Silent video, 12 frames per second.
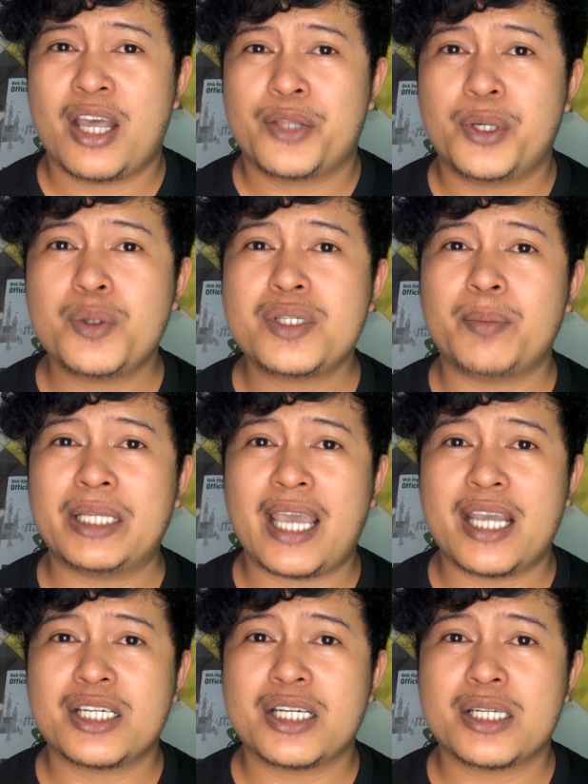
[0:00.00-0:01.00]
those
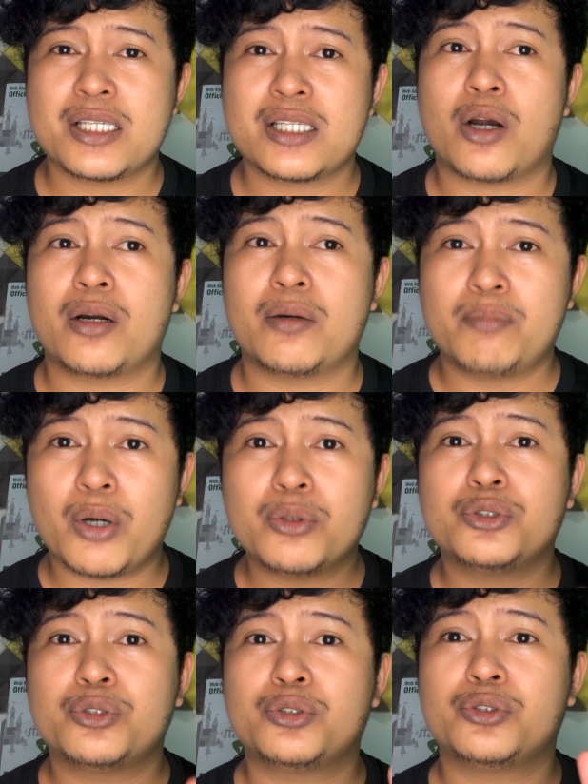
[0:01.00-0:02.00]
applications are
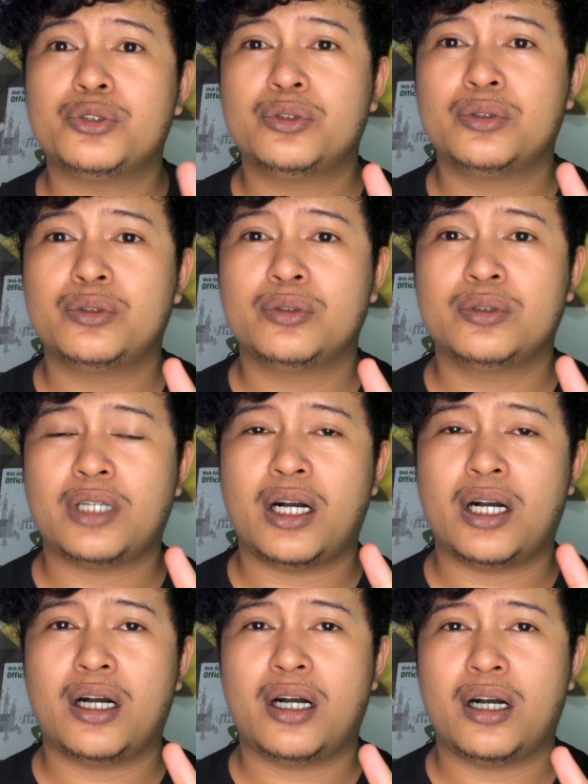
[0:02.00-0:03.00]
both
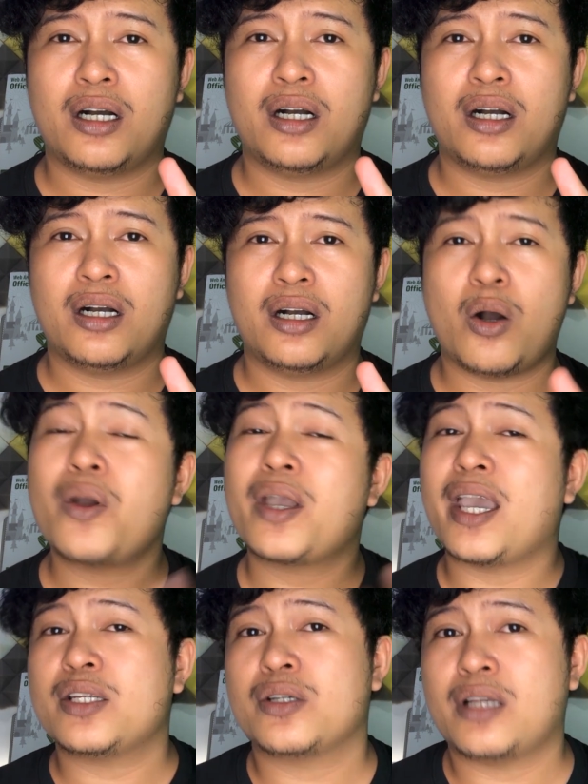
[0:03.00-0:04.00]

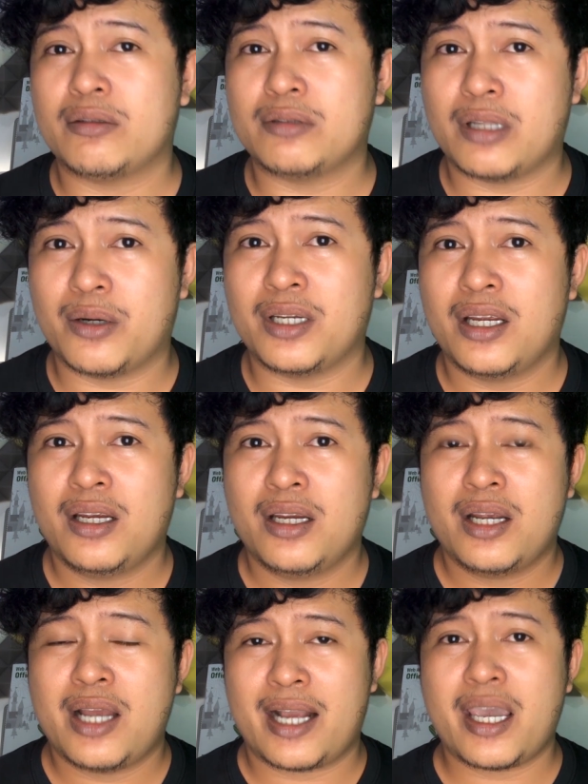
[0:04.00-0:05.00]
okay to download.
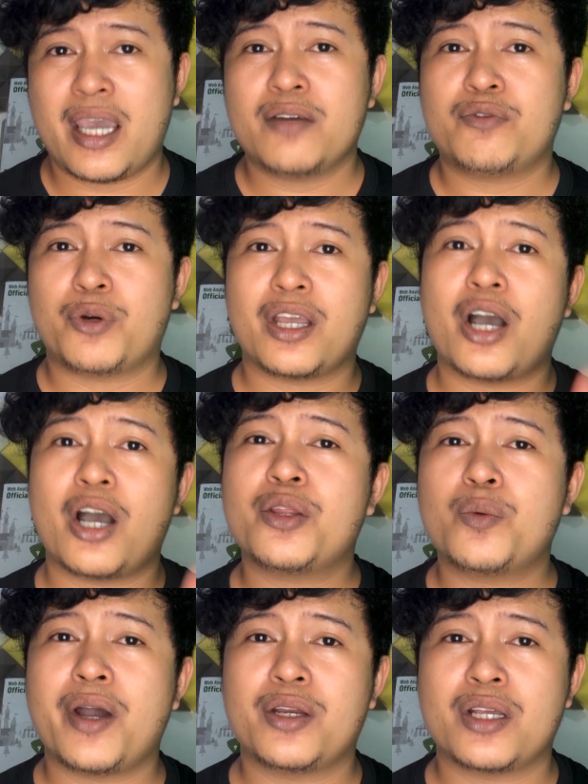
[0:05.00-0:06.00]
Again, for the
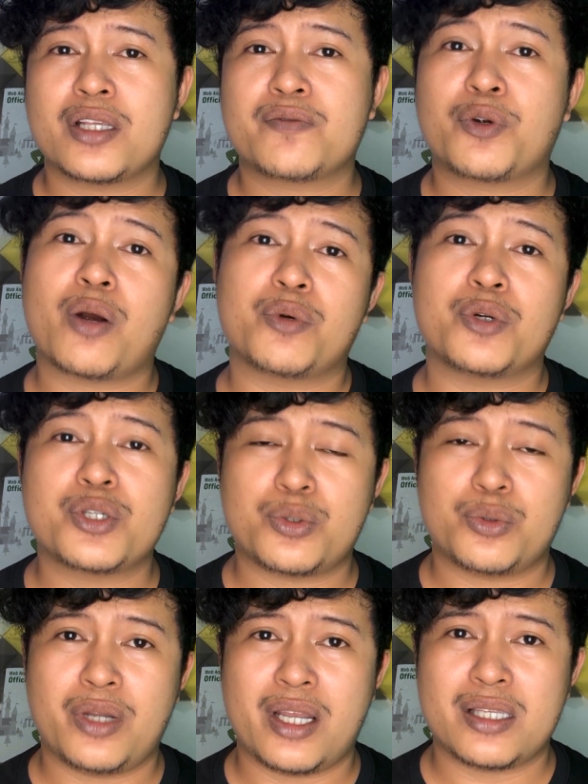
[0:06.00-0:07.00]
other one, that's for our
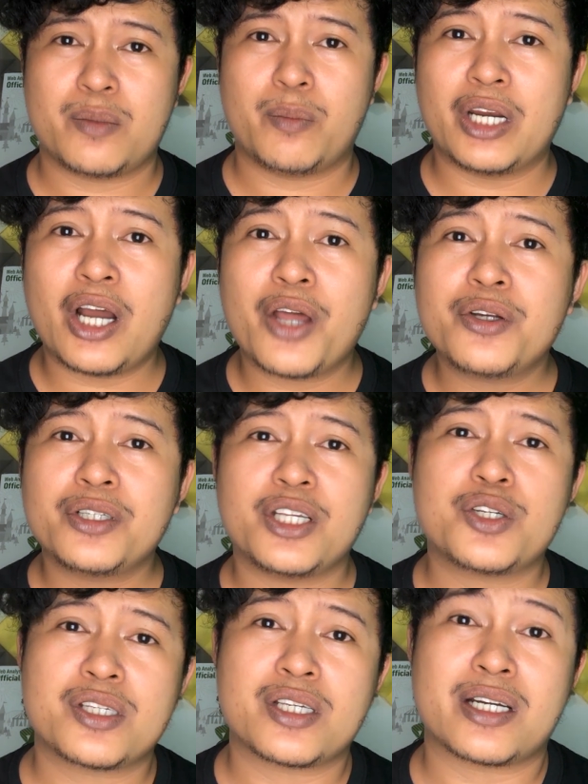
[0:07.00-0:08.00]
students, but other
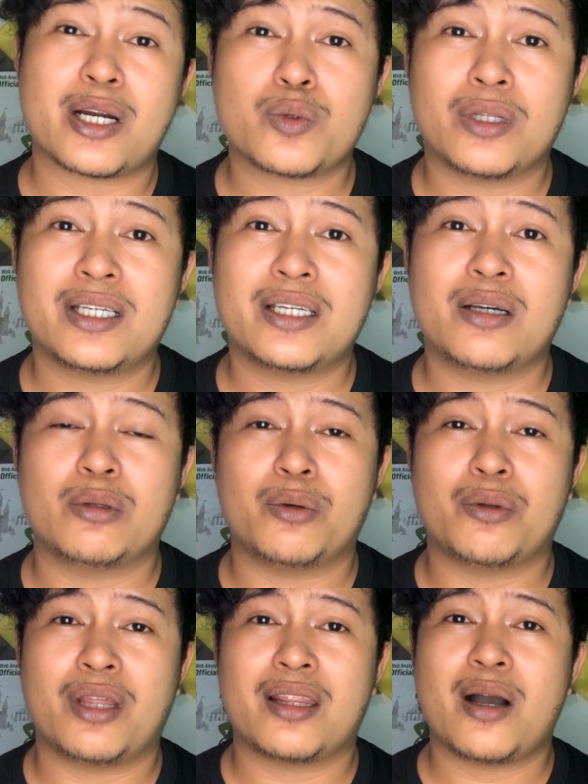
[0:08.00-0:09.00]
teachers are actually
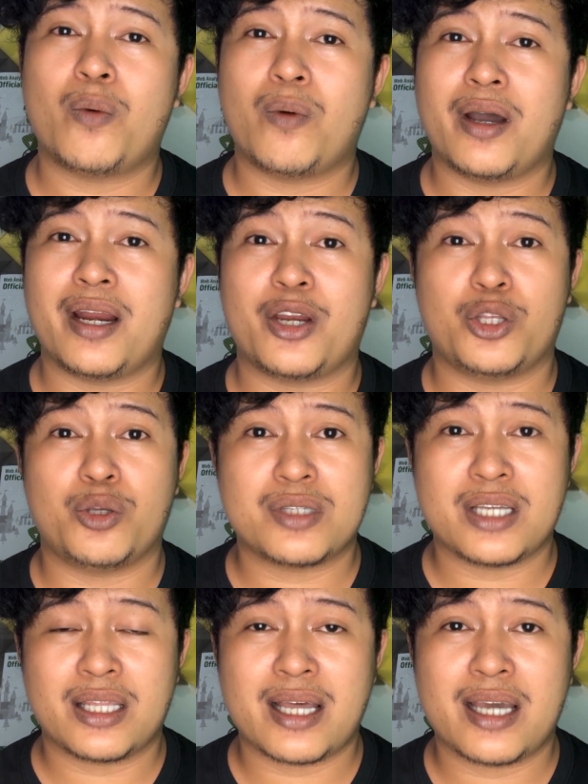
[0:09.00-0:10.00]
downloading that one and
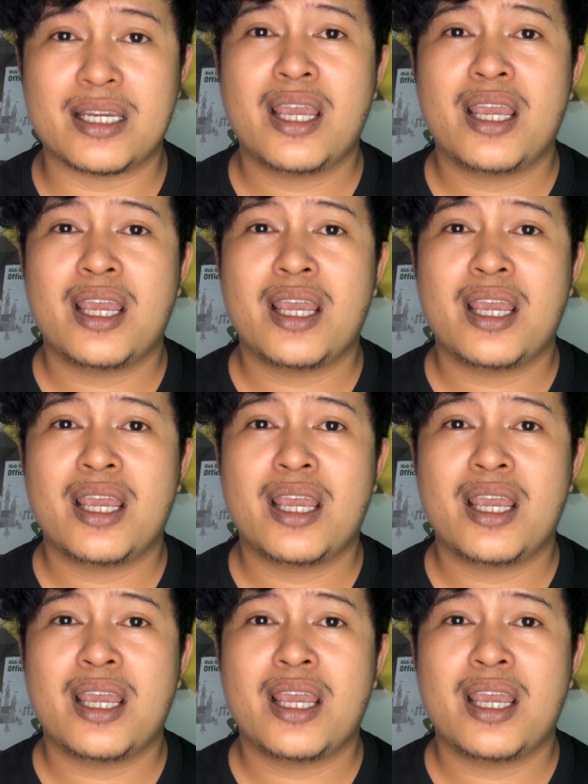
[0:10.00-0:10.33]
using that